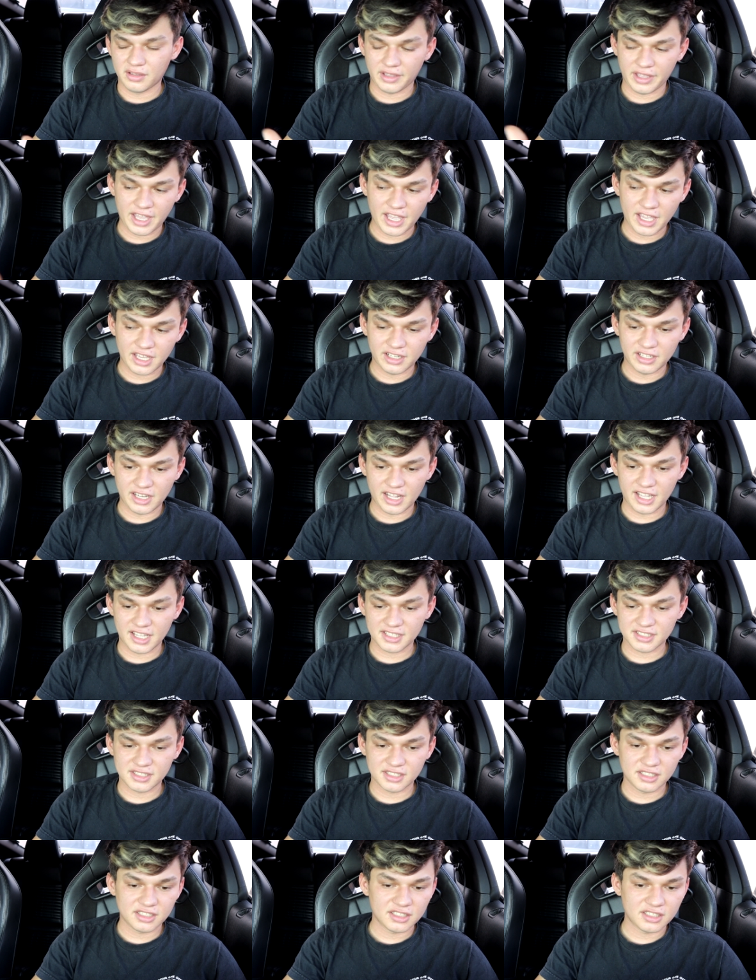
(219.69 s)
had an
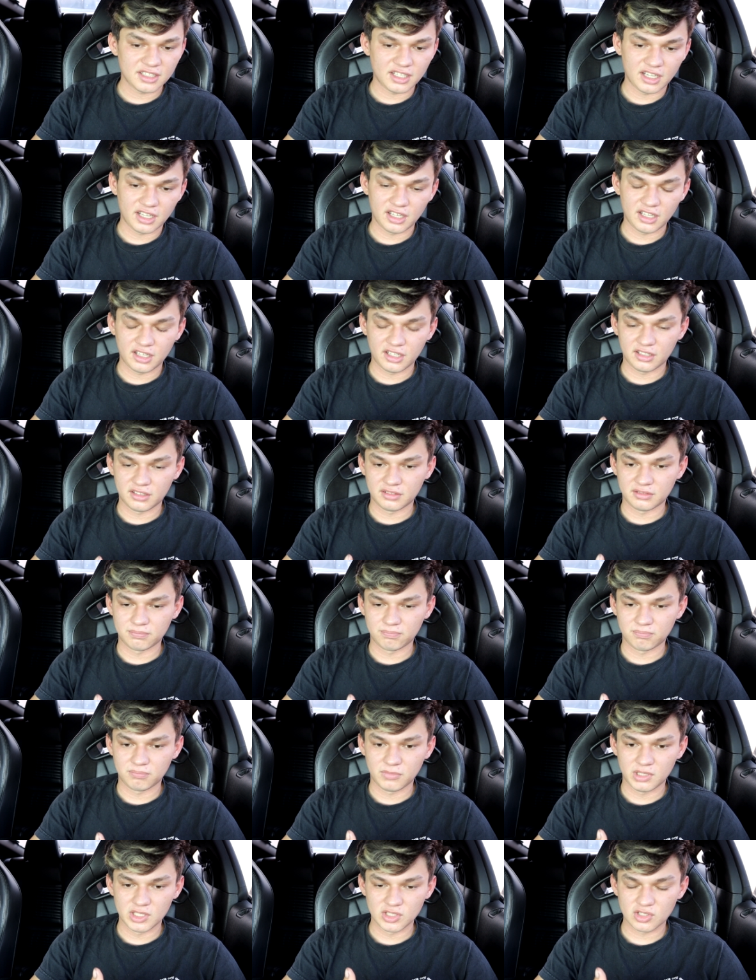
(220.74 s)
accident and
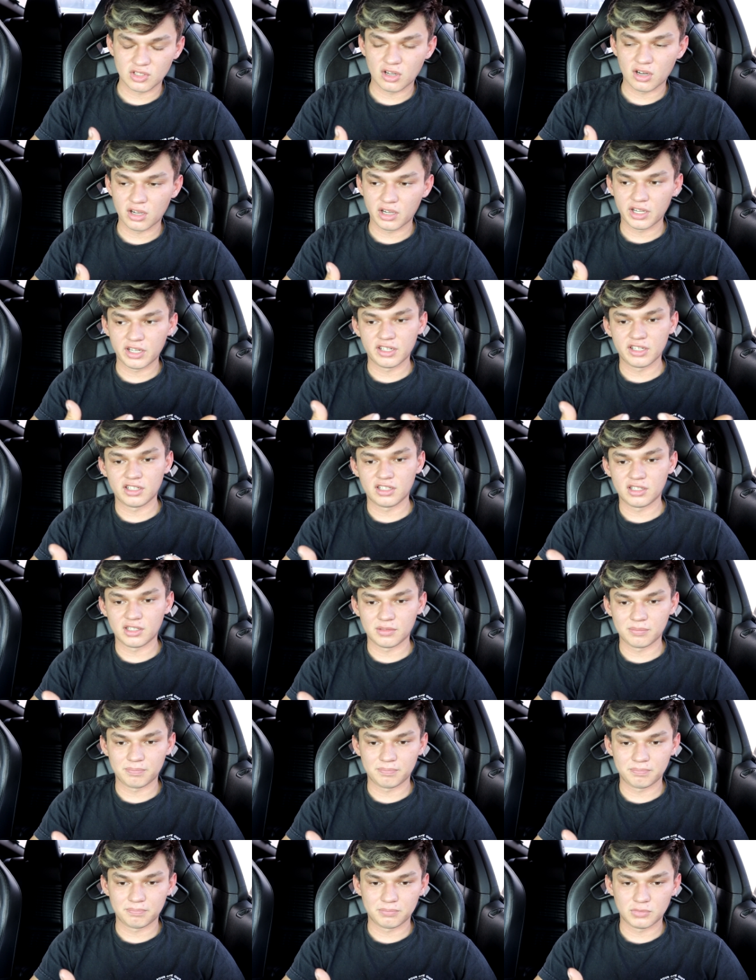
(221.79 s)
his car ended up
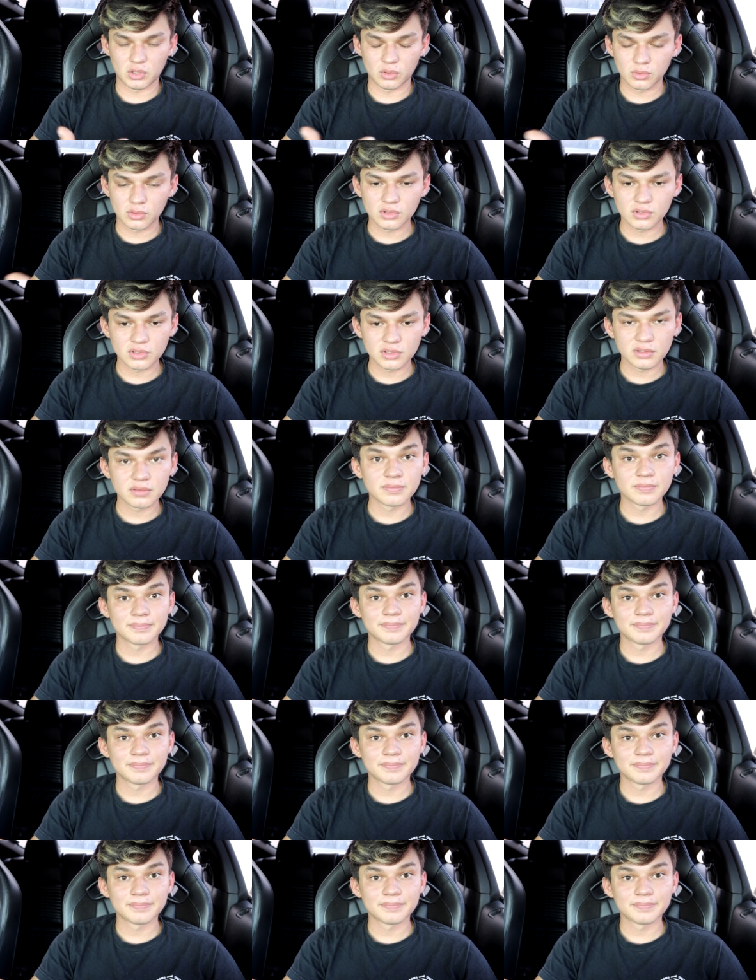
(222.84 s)
totaled.